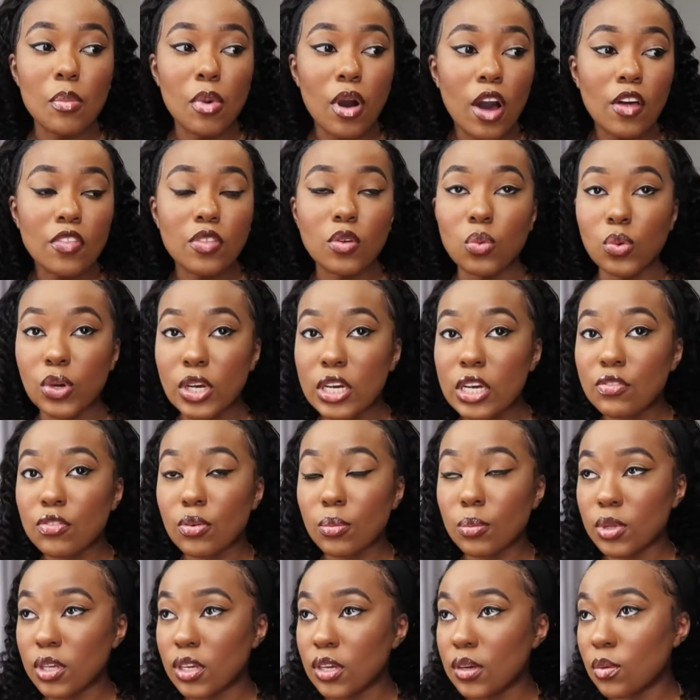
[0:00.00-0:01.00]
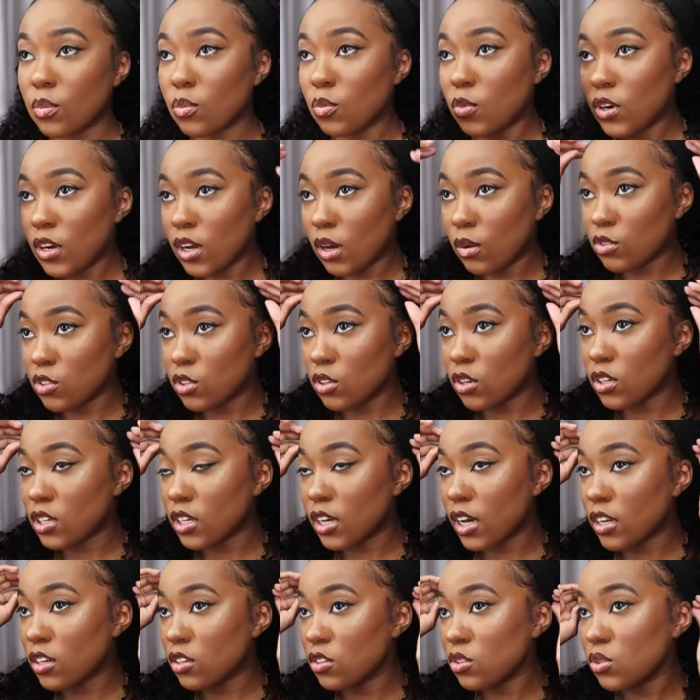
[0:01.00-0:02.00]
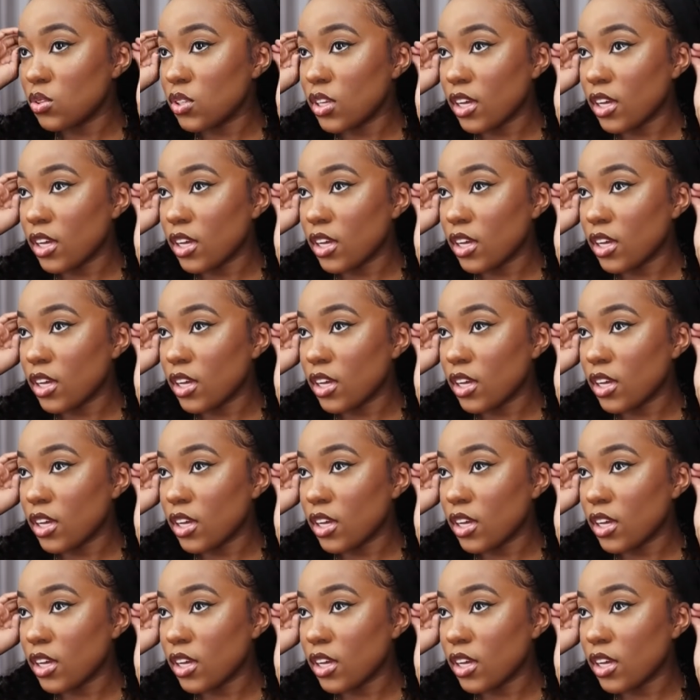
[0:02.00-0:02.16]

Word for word: bought the wig from them when I was learning how to do